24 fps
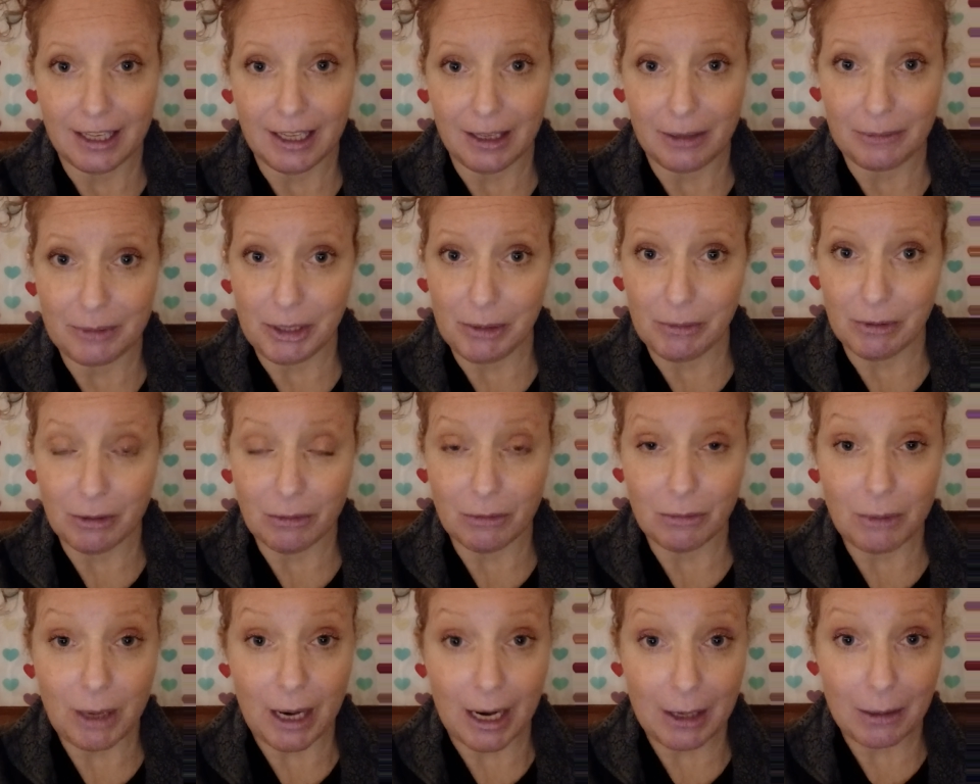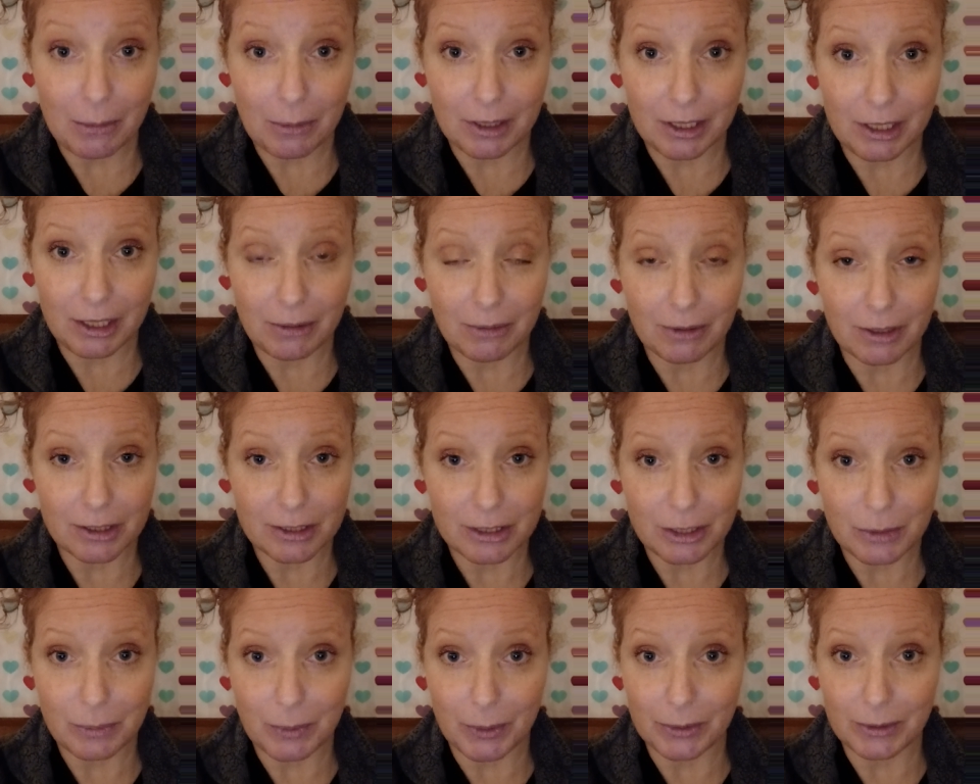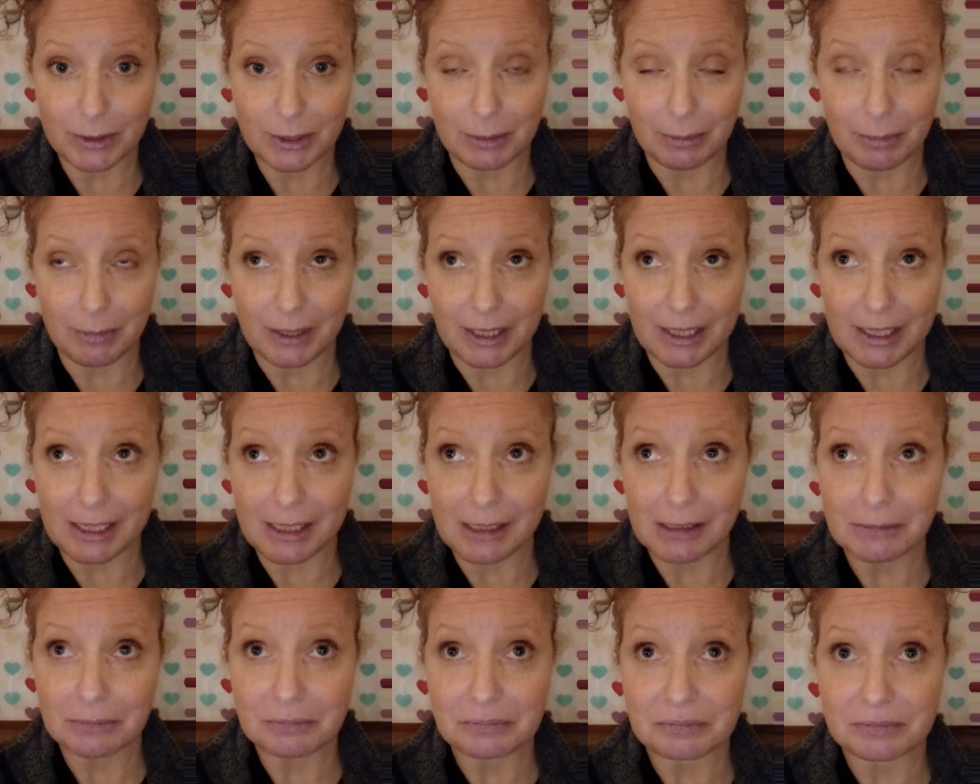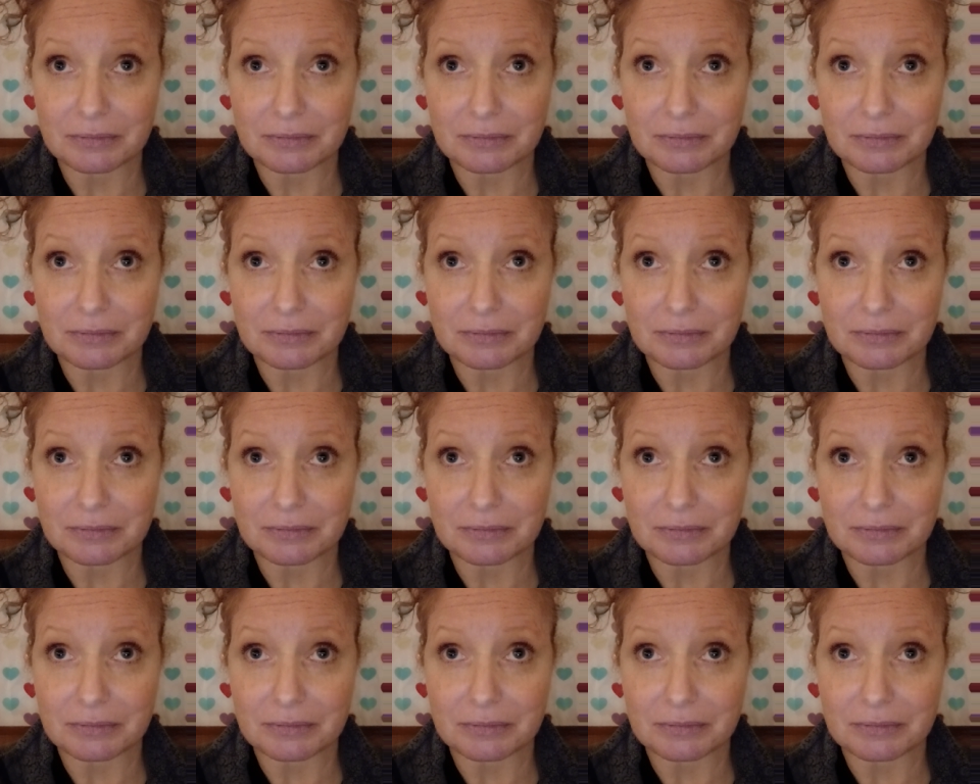You are right where you are supposed to be.